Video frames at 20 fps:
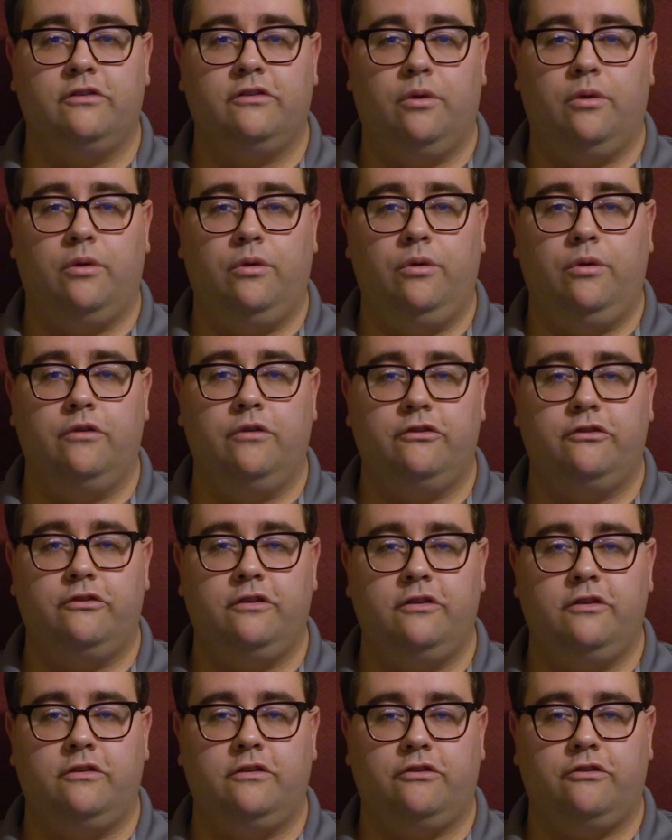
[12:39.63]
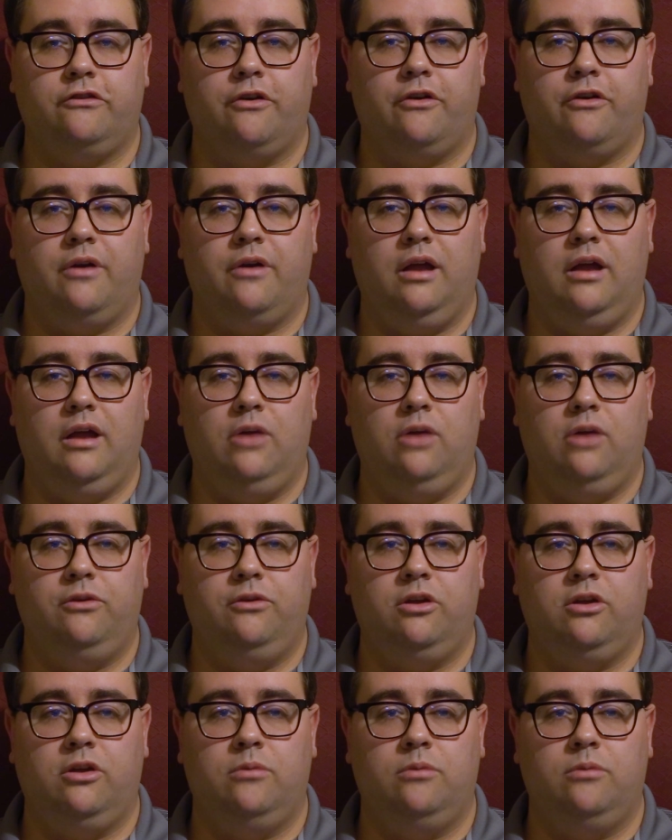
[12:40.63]
older sister helped
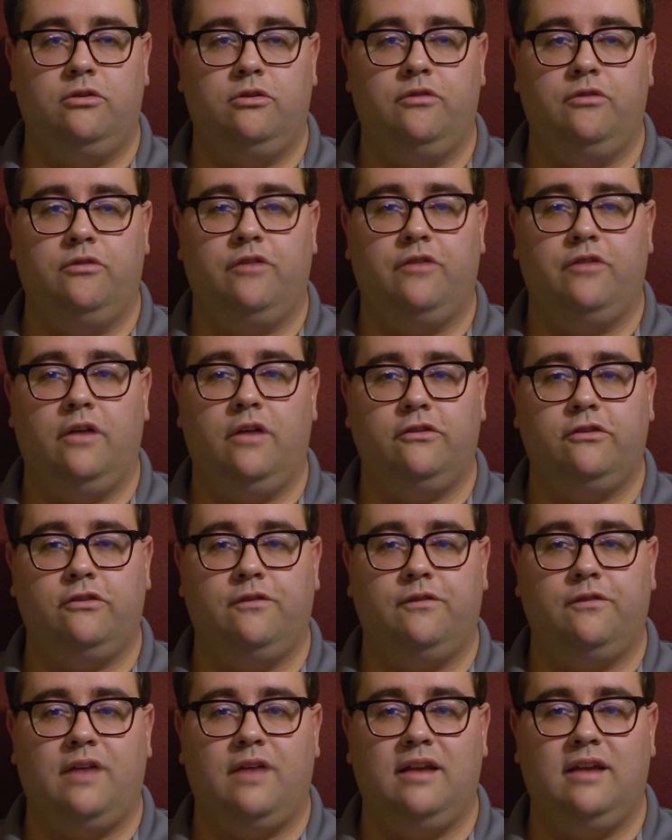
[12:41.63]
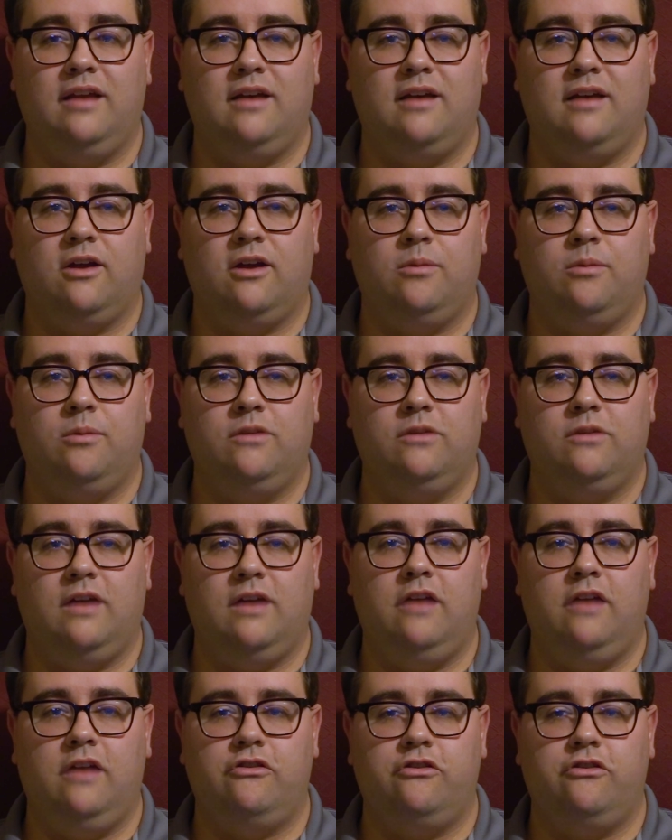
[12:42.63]
him to falsify
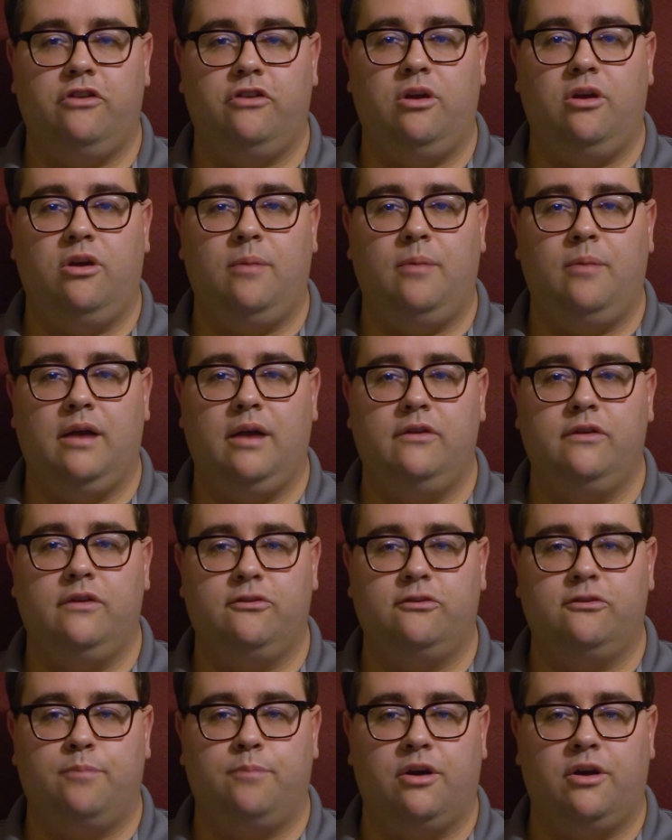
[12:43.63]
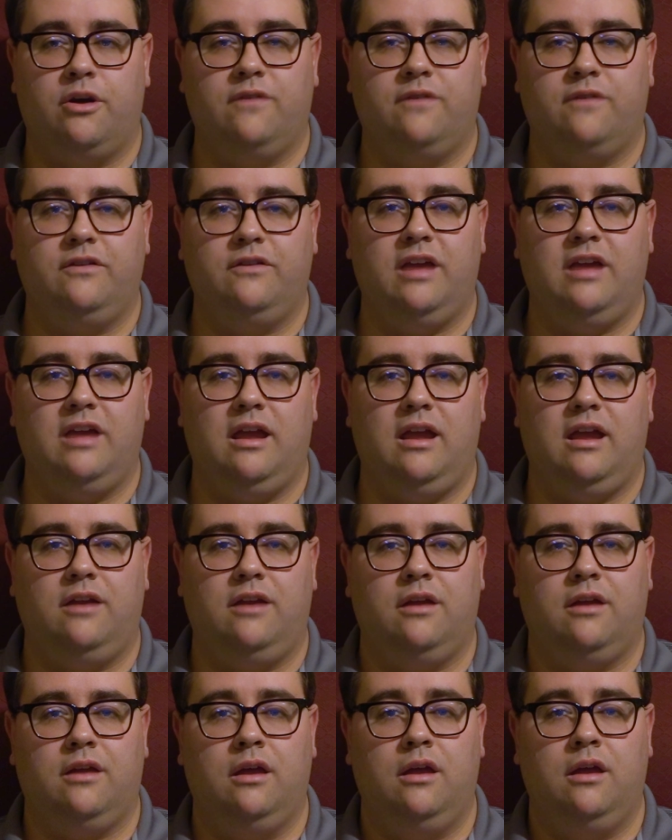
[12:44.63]
documentation about his birth
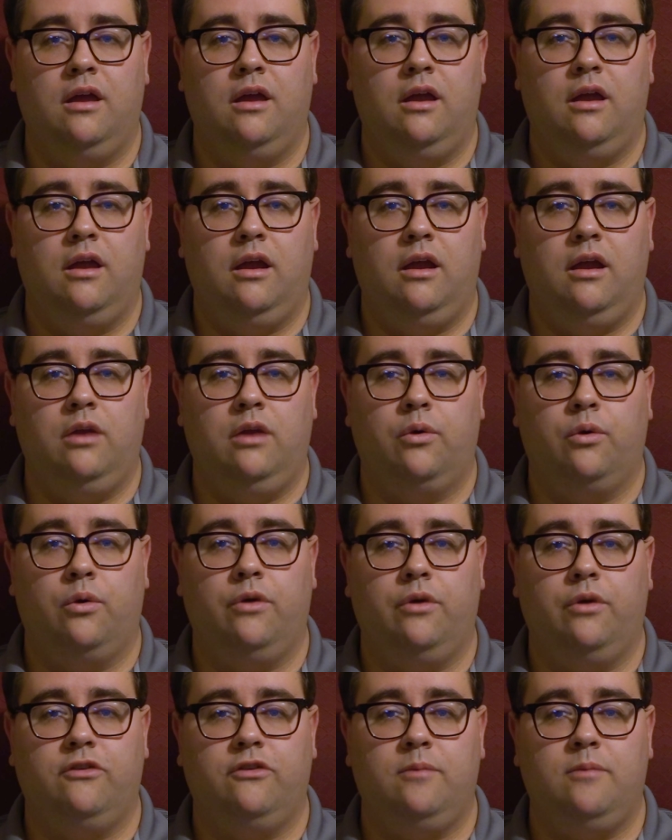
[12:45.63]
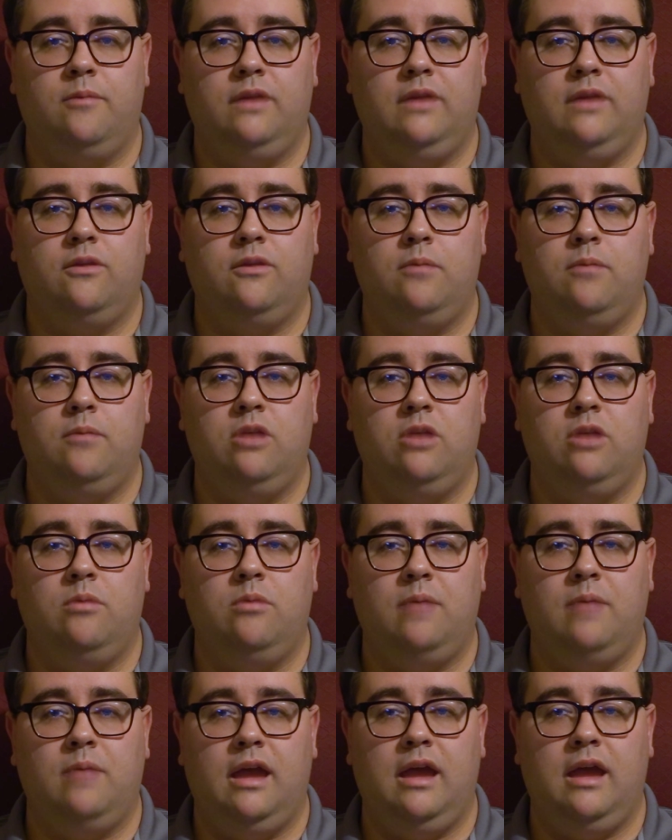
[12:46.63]
date in order to meet the
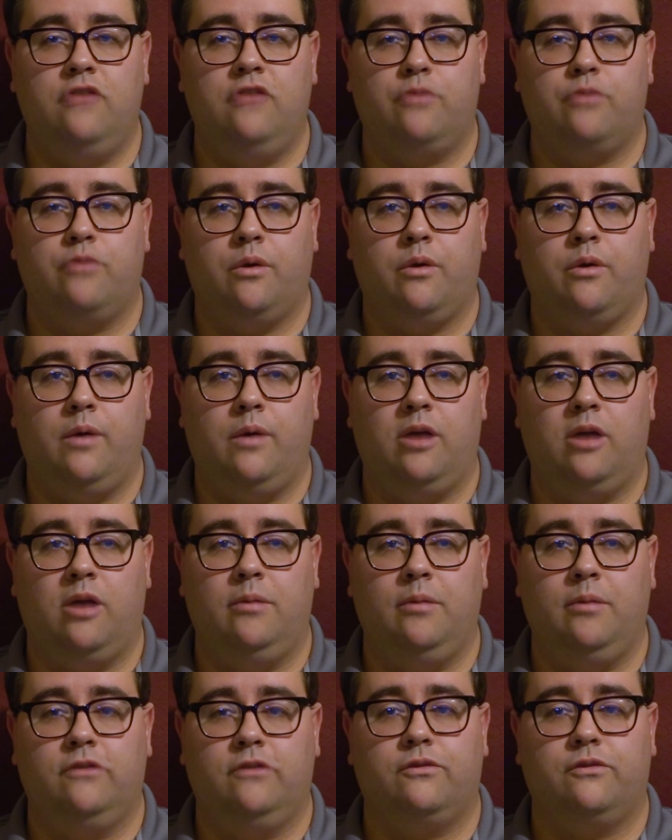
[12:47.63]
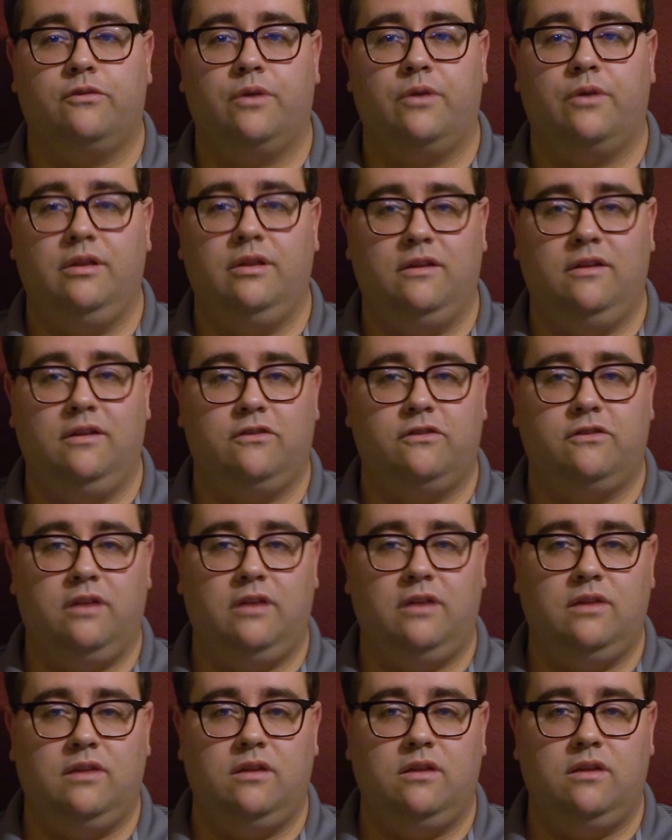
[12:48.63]
minimum age requirements for
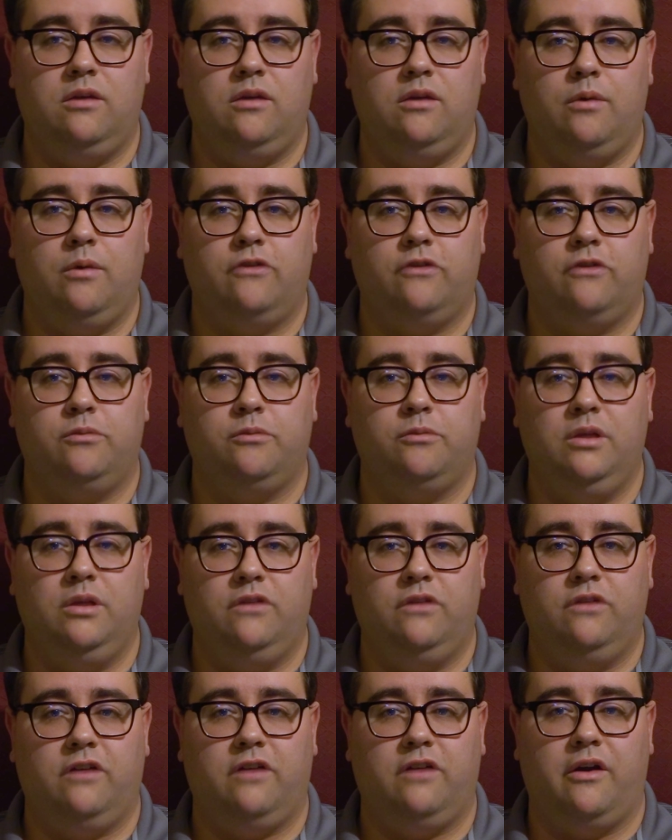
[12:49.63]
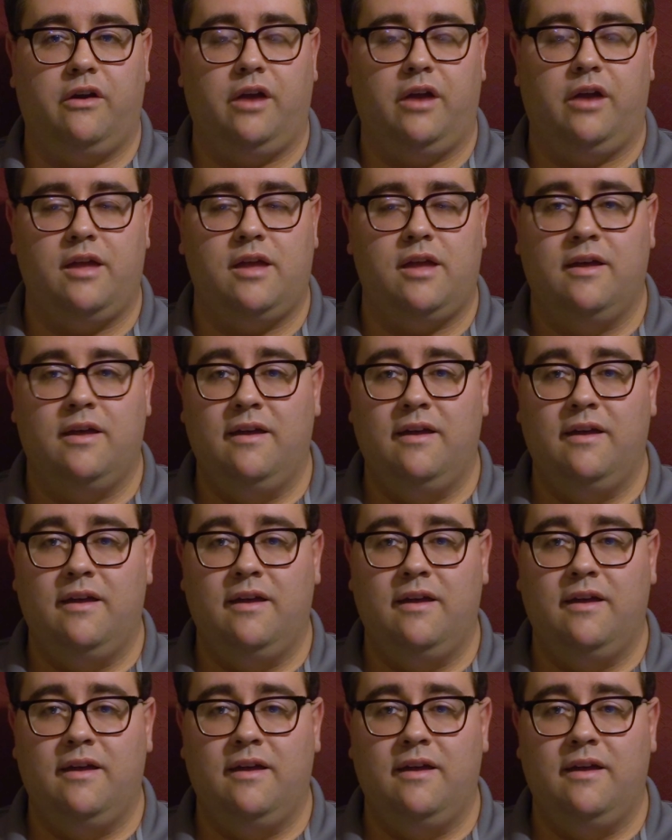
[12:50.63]
enlisting in the U.S. military.